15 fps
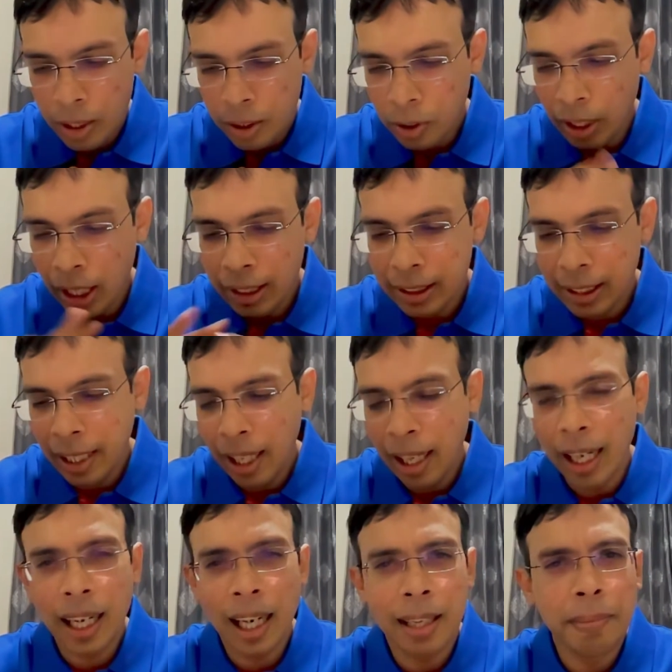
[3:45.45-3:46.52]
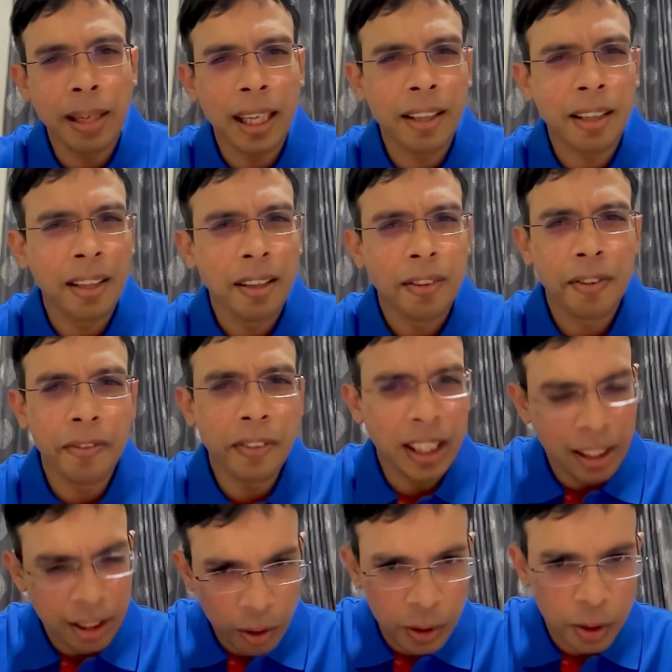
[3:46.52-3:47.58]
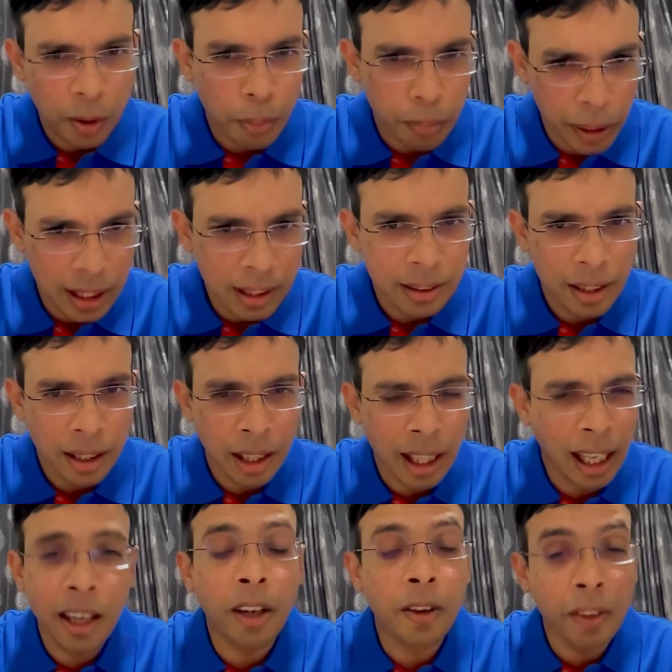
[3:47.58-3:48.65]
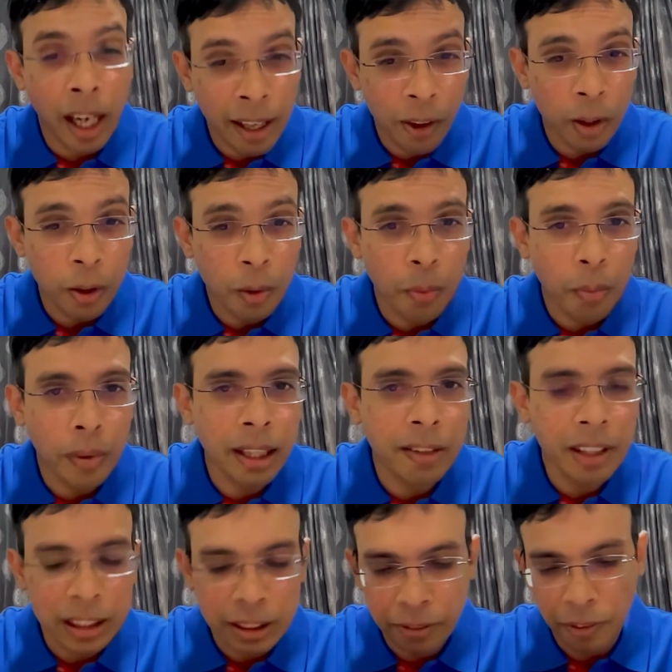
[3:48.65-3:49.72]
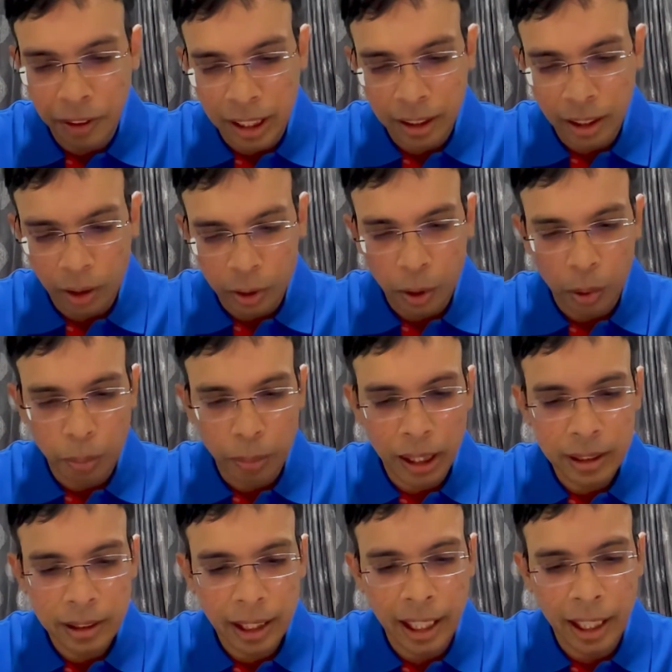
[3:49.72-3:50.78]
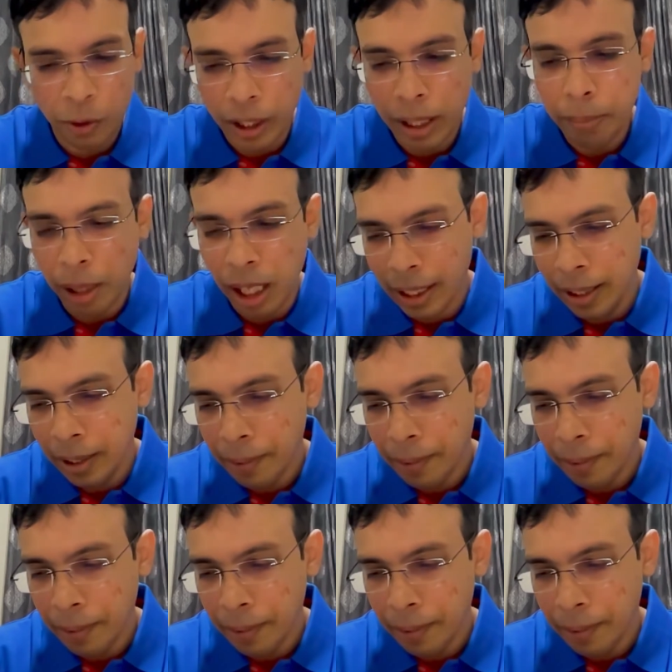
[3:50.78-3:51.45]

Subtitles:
So let's say I make 15,000 rupees. I want to invest 15,000 rupees in equity market.